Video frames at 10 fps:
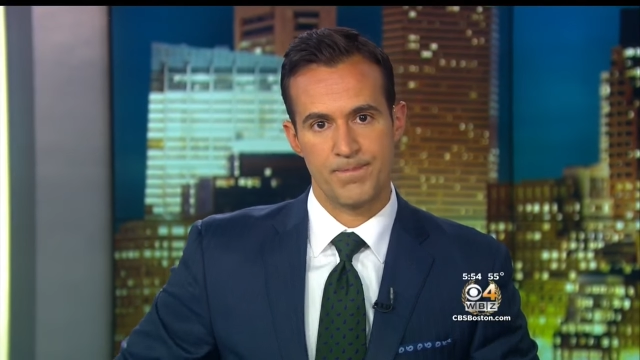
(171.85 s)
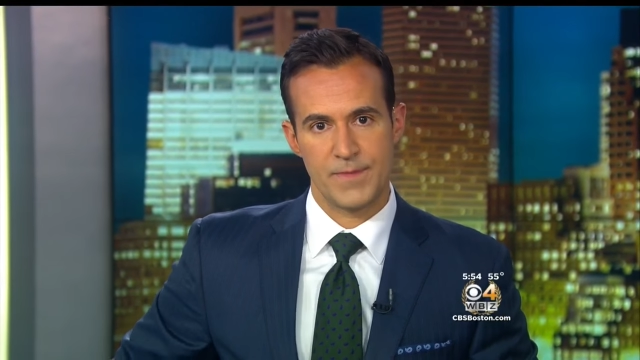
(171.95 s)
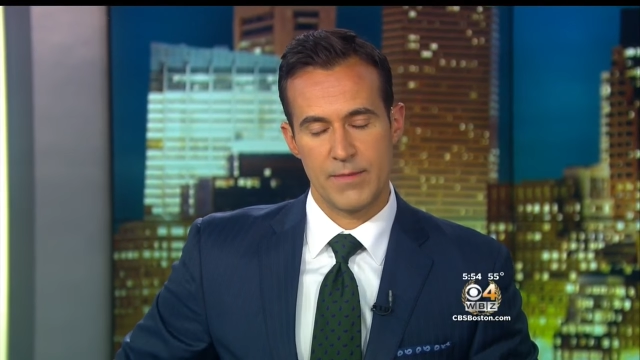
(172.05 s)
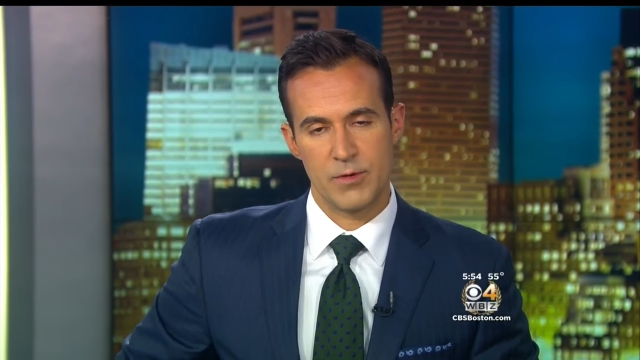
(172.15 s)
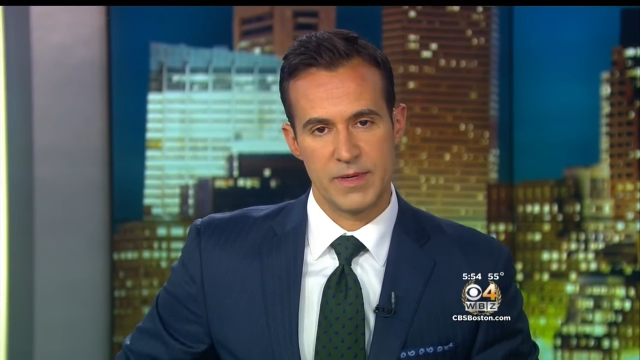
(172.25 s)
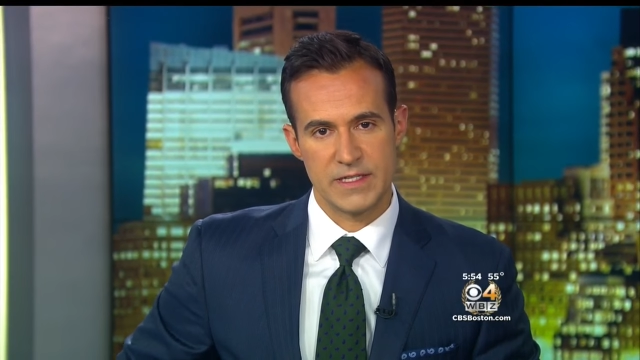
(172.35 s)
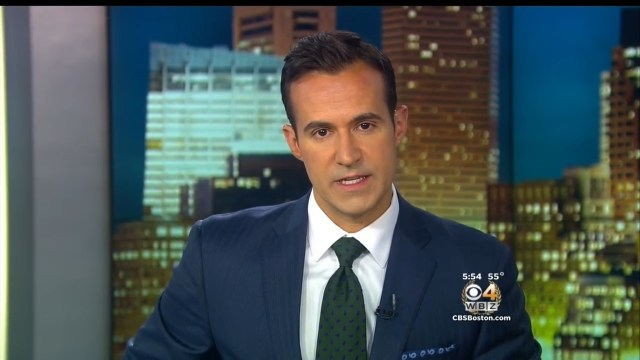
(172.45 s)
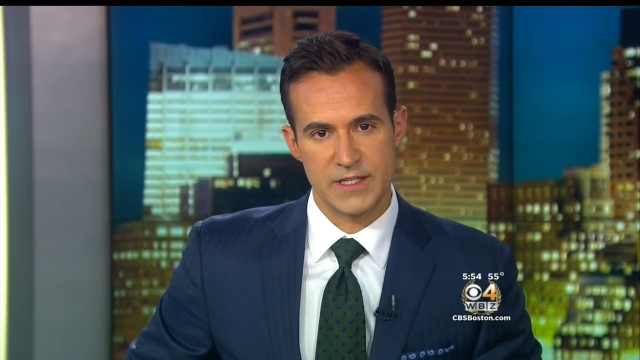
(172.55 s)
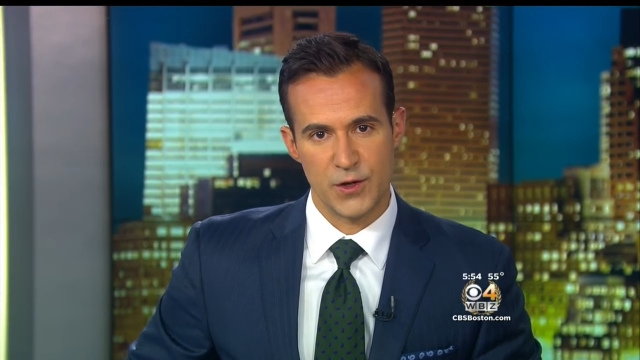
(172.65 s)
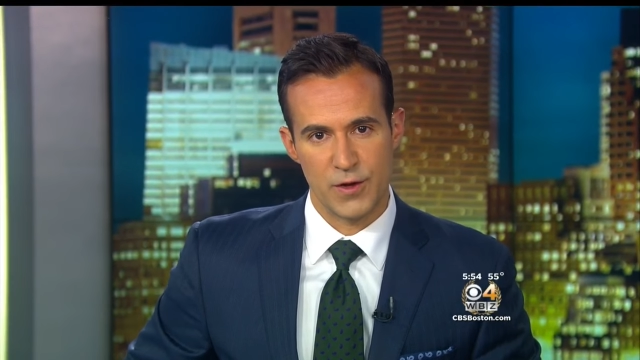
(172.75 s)

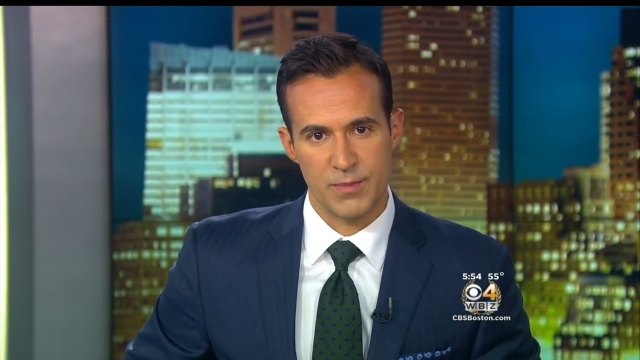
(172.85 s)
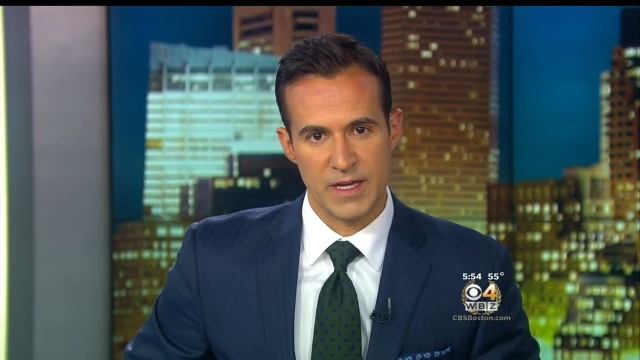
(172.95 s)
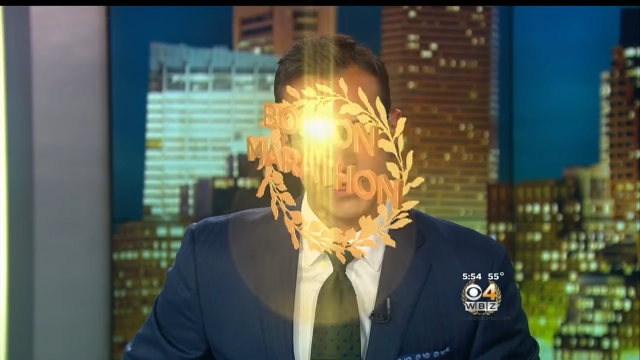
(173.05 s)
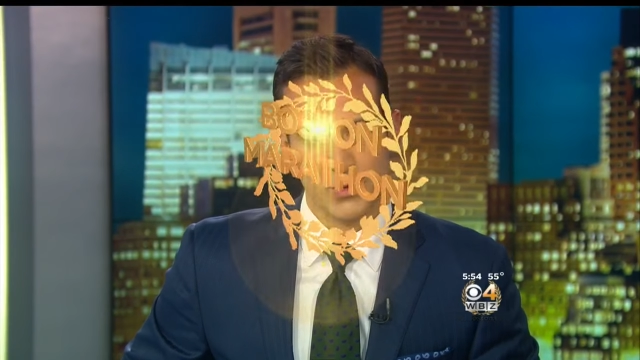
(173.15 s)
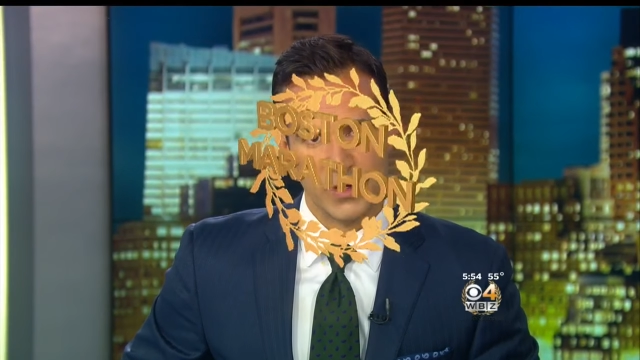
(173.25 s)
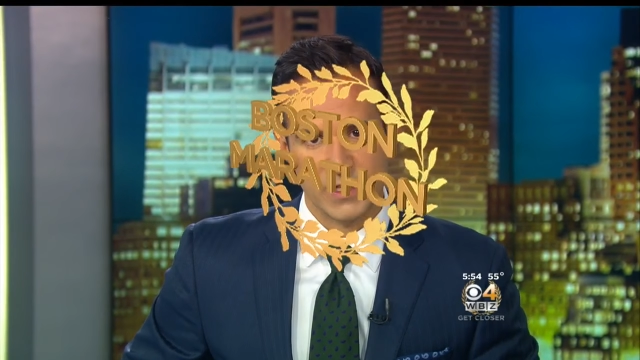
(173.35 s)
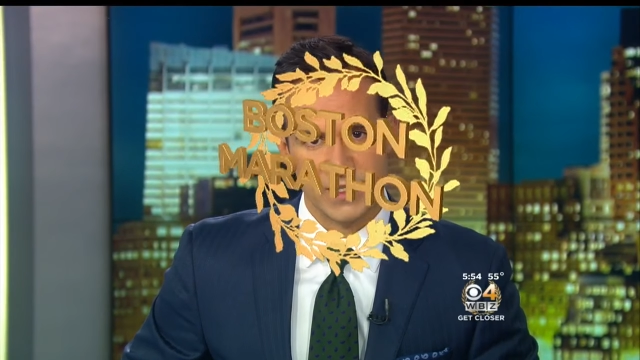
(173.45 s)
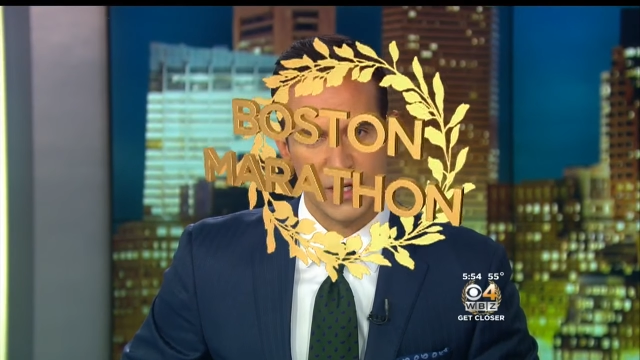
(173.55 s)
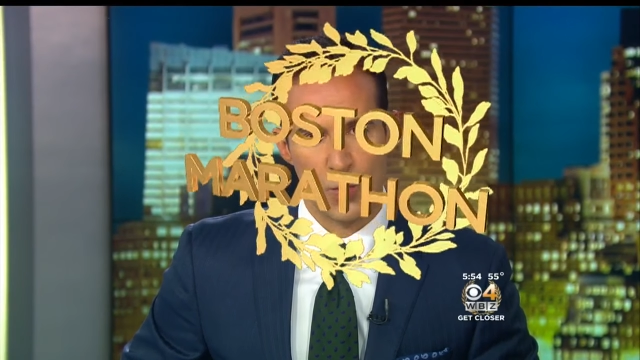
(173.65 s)
WBZ is the only place where you can see